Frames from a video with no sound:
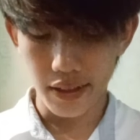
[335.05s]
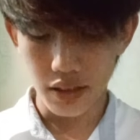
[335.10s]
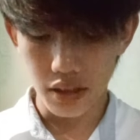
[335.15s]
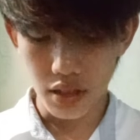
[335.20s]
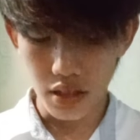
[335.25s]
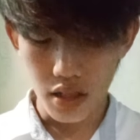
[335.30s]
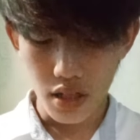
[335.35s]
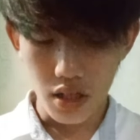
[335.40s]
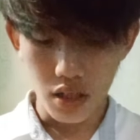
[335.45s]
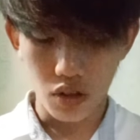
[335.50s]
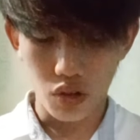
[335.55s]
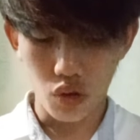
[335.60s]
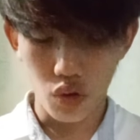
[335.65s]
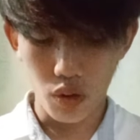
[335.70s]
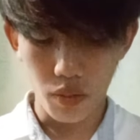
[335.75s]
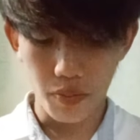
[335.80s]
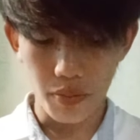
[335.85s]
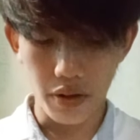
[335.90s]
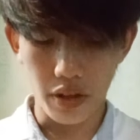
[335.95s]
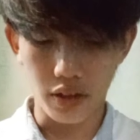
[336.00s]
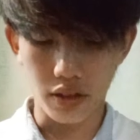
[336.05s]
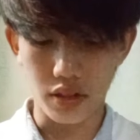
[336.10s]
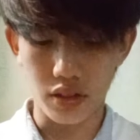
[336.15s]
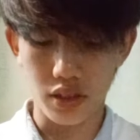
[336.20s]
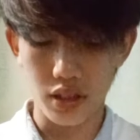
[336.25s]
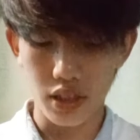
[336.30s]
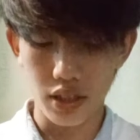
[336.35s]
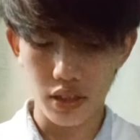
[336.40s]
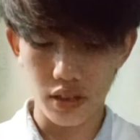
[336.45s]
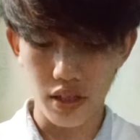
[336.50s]
C7
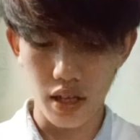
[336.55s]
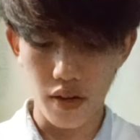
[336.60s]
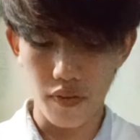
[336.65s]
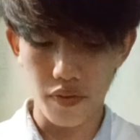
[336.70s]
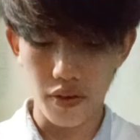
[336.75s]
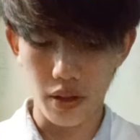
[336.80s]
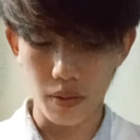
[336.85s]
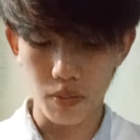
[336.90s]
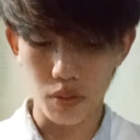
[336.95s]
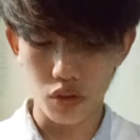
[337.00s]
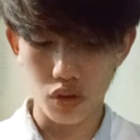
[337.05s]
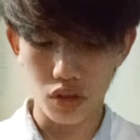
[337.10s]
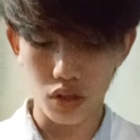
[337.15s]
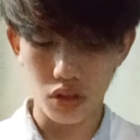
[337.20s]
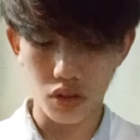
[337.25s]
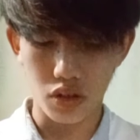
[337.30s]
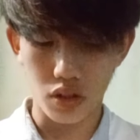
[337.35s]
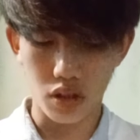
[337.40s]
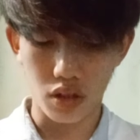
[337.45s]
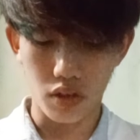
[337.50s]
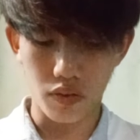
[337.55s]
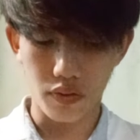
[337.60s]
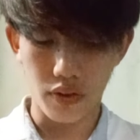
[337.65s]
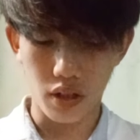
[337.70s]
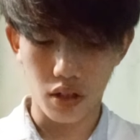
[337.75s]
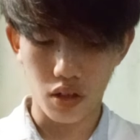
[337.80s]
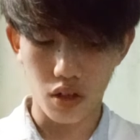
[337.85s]
position of the chlorine ring,